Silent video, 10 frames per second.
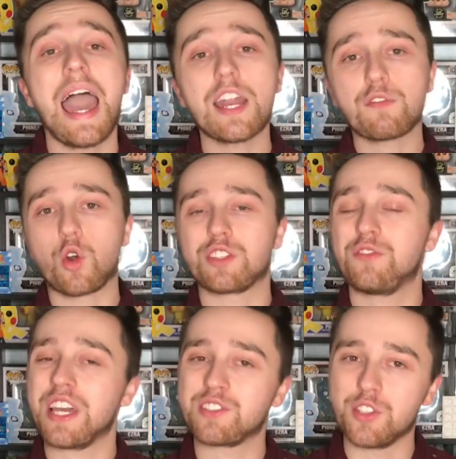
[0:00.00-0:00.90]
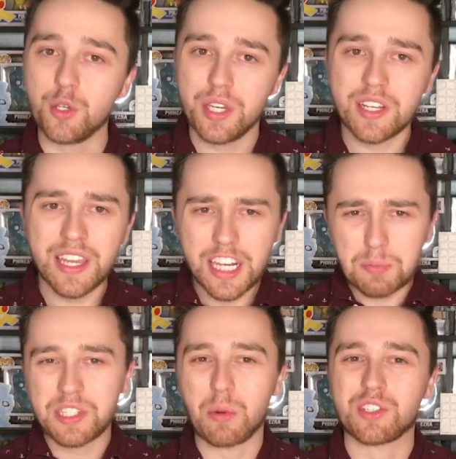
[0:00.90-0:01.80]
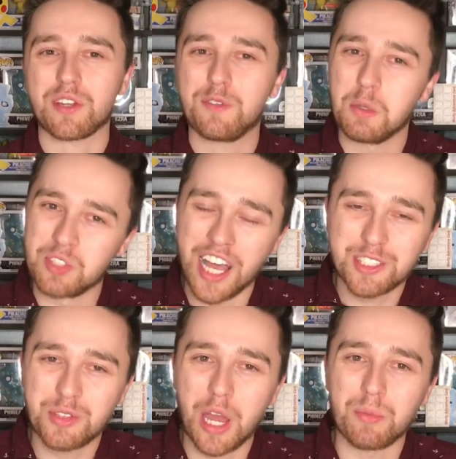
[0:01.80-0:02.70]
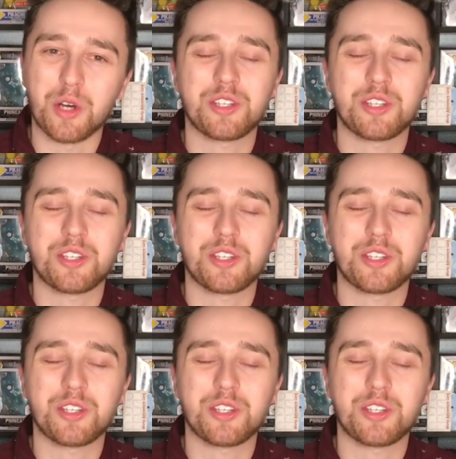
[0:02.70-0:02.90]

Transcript: And of course, if you guys are new here, hit up Sandwich John Films also down below,